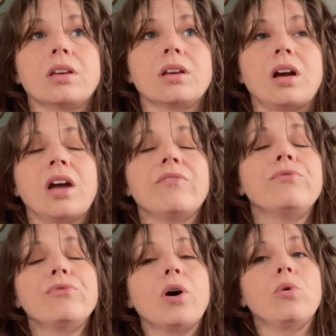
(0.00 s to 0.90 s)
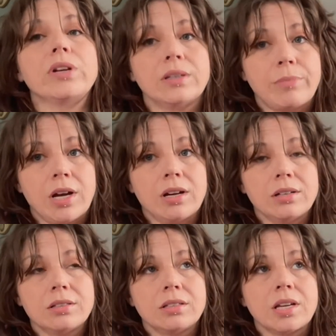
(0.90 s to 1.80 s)
I've always
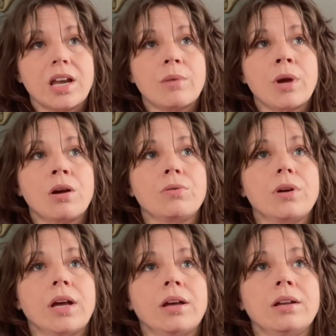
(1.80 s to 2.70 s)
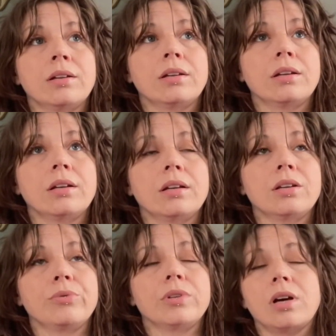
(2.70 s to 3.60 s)
admired since it came out, and
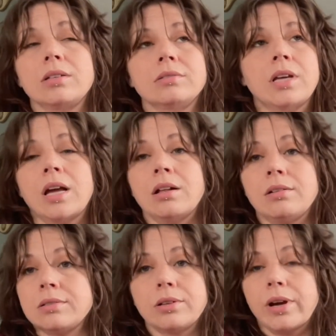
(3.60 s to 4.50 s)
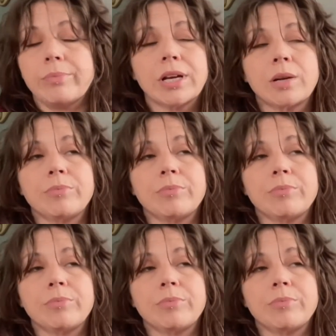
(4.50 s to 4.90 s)
it was on sale, so I picked up